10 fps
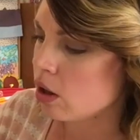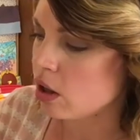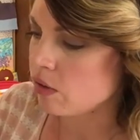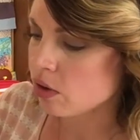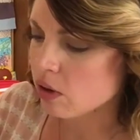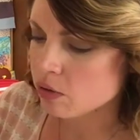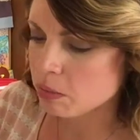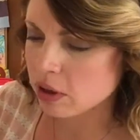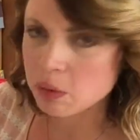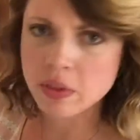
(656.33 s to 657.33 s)
if you're not
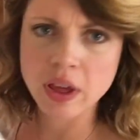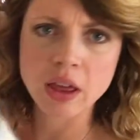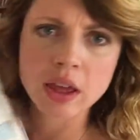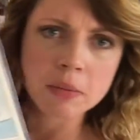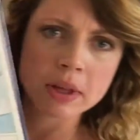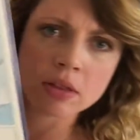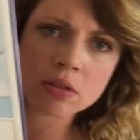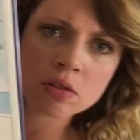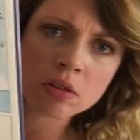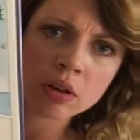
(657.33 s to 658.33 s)
familiar with Gail
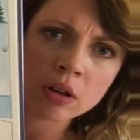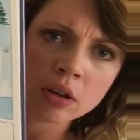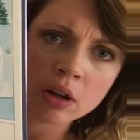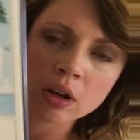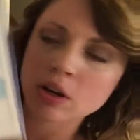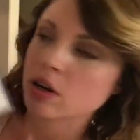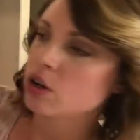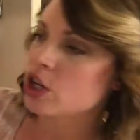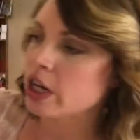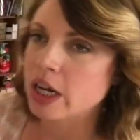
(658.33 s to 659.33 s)
Gibbons,
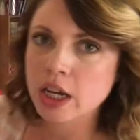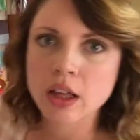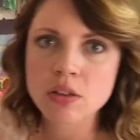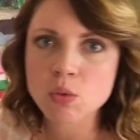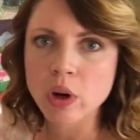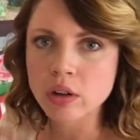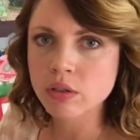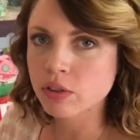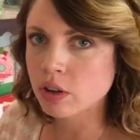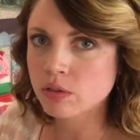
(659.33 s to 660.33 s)
she is
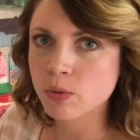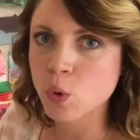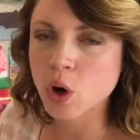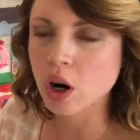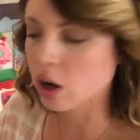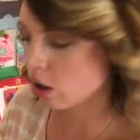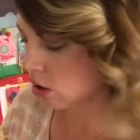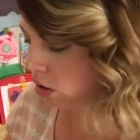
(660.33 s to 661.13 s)
wonderful for